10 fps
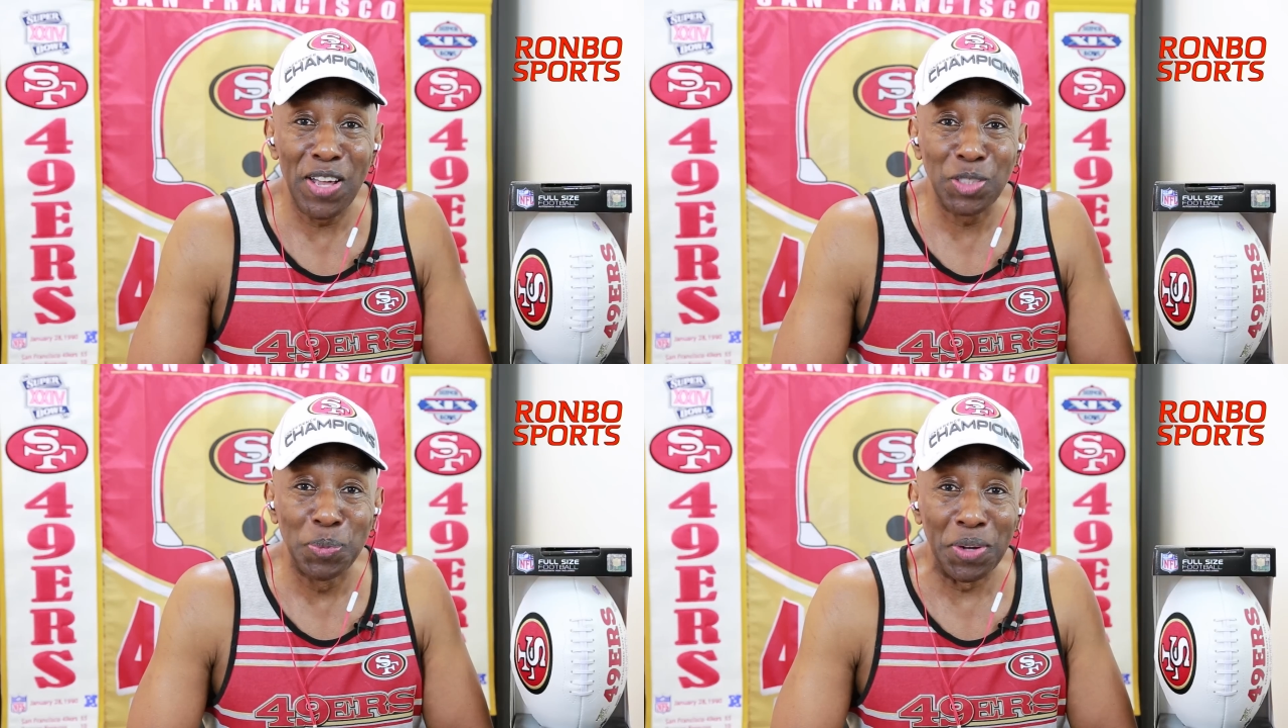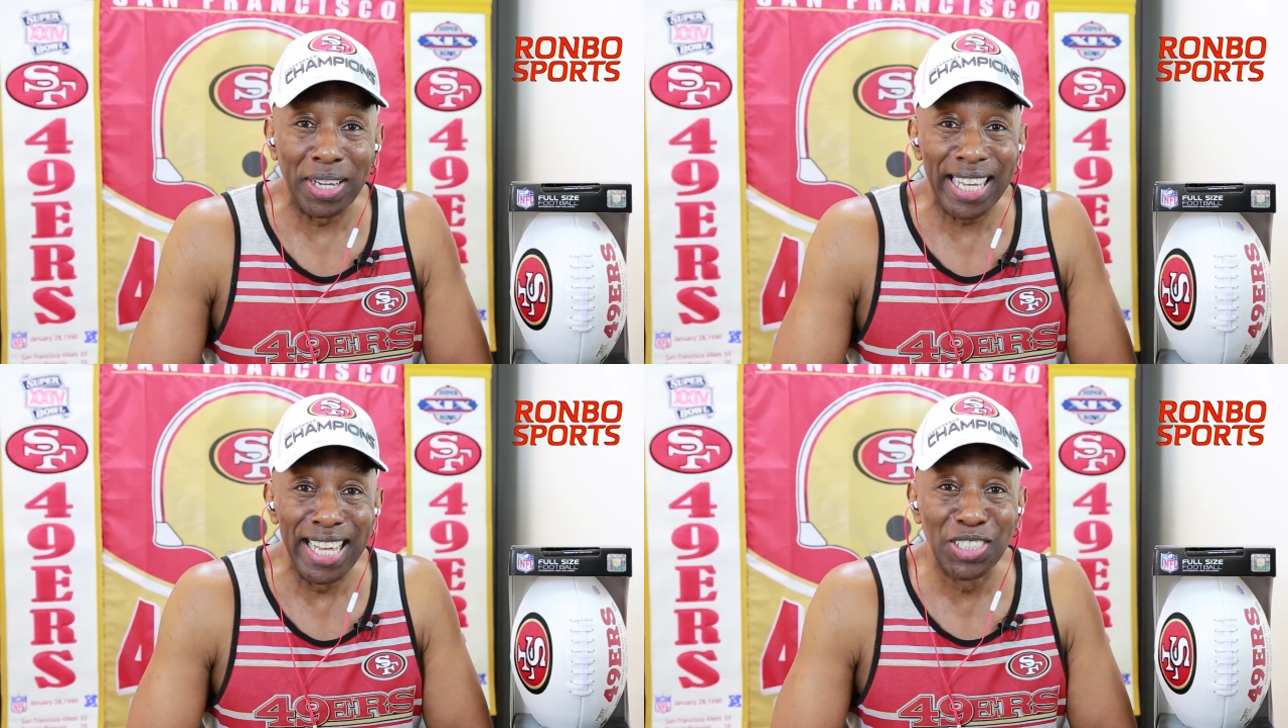
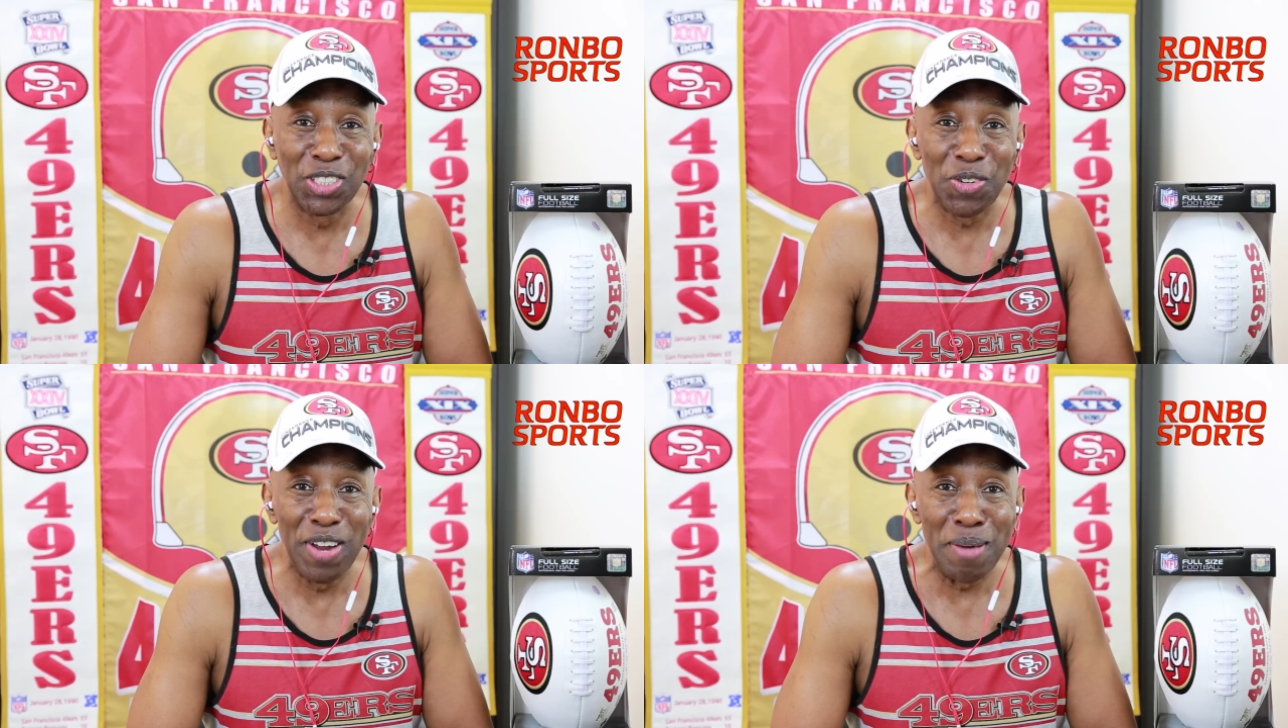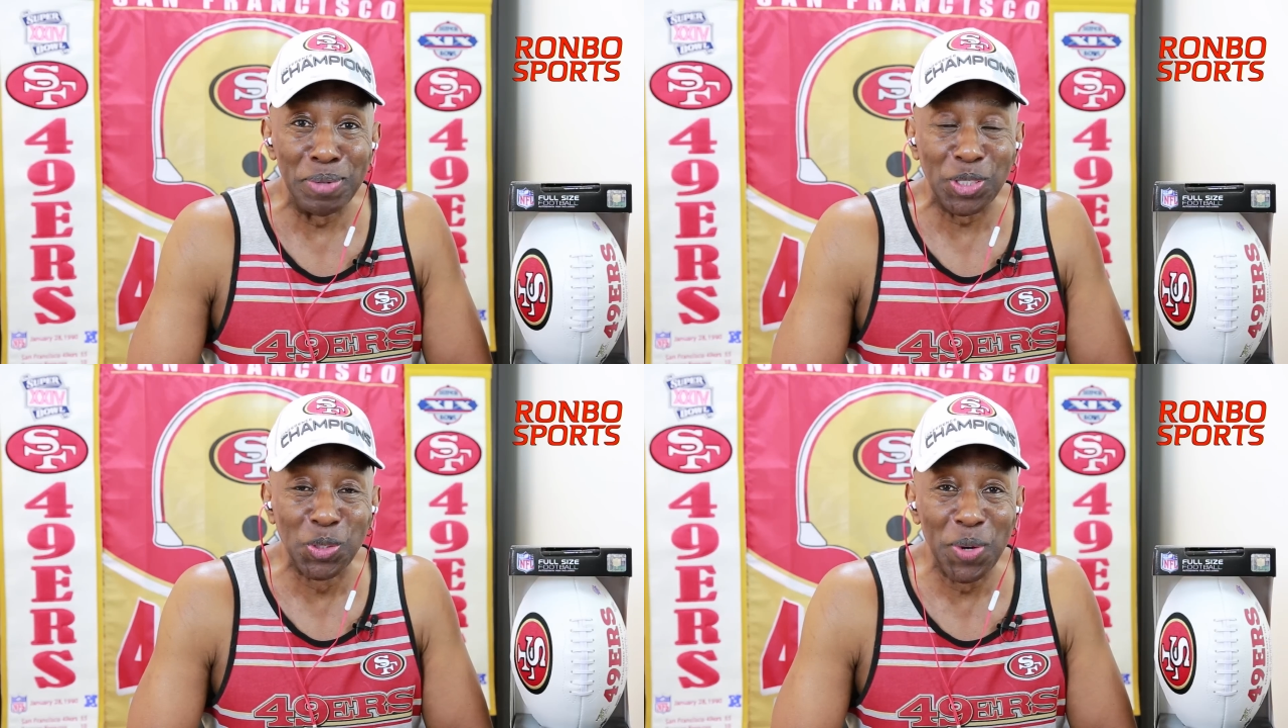Facebook,
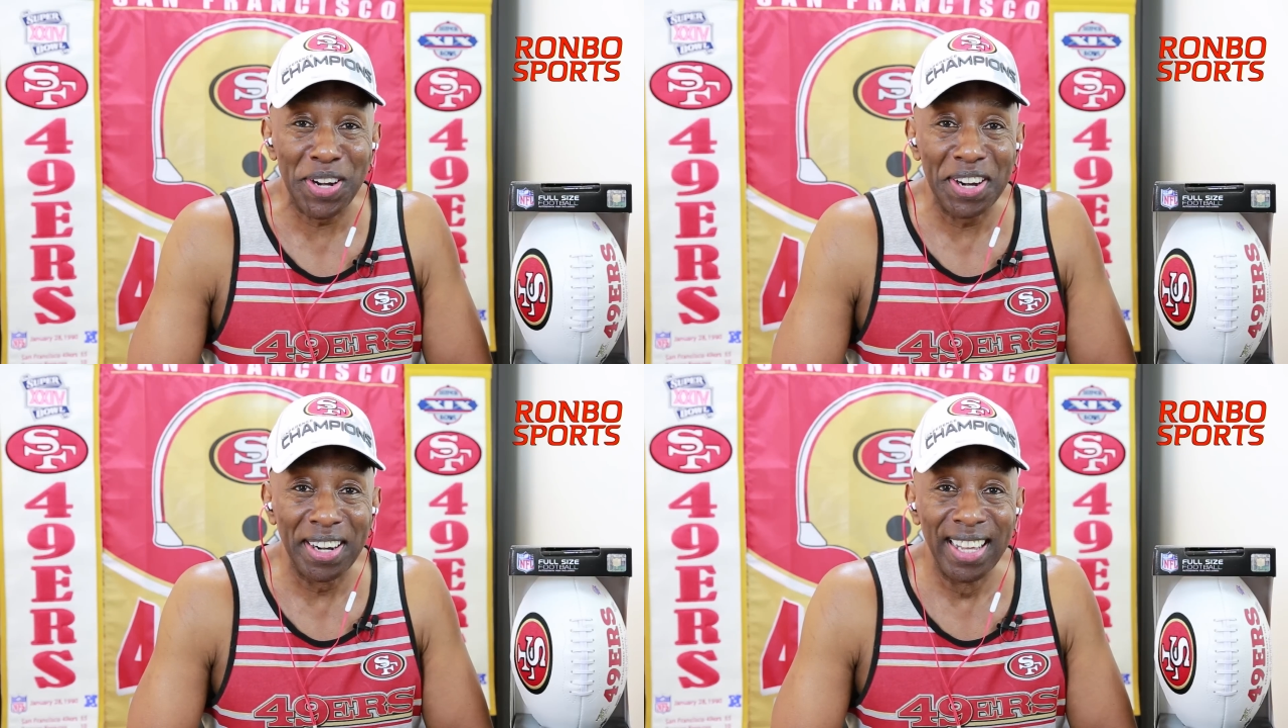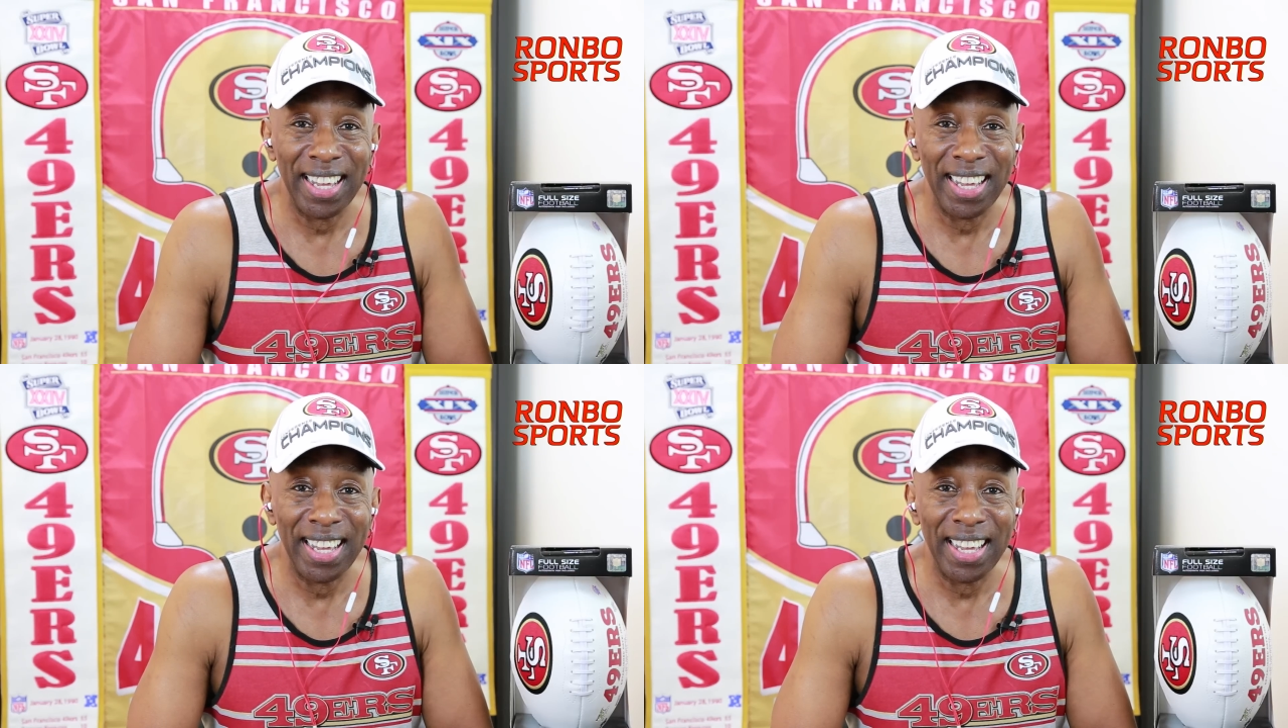Instagram, Twitter.